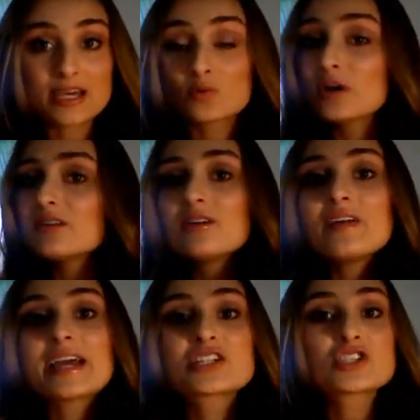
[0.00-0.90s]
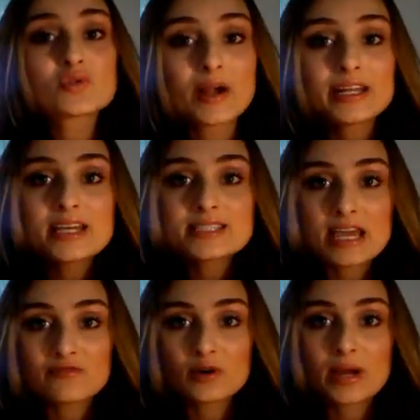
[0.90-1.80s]
get rid of extraneous
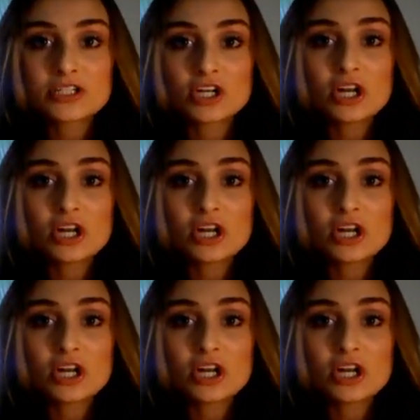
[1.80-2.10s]
information,